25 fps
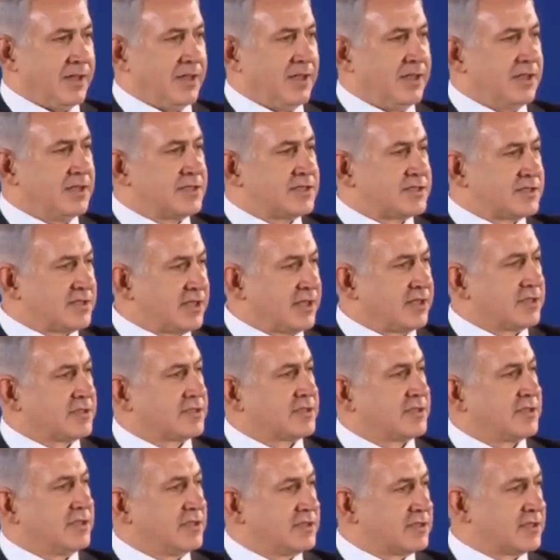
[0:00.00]
He
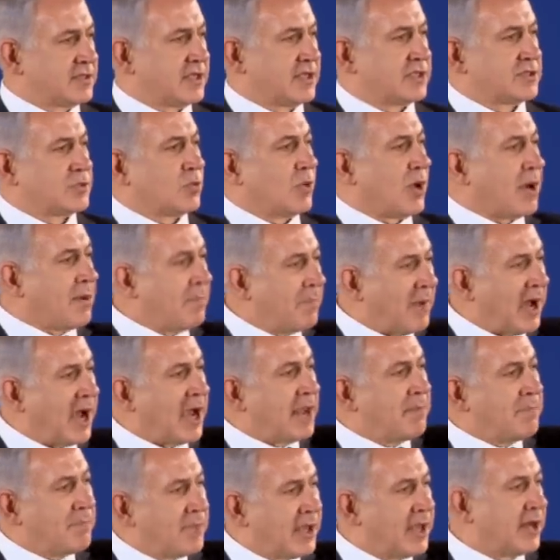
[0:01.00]
sits, he says, when
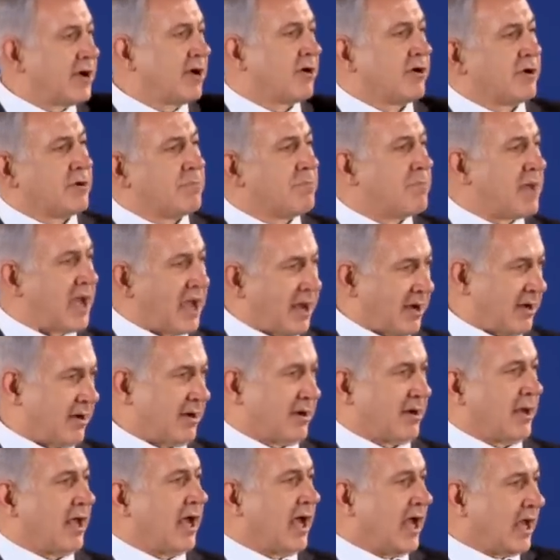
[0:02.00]
my men are in
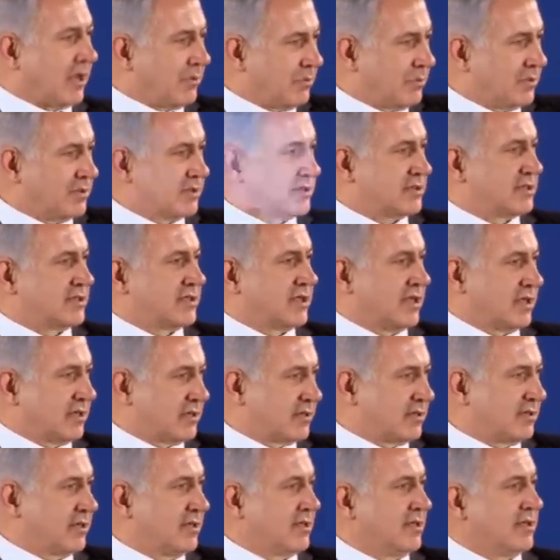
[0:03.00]
battle, I will
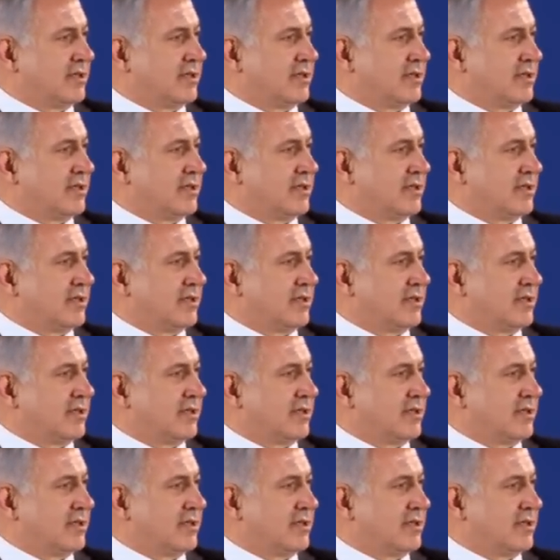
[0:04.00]
sleep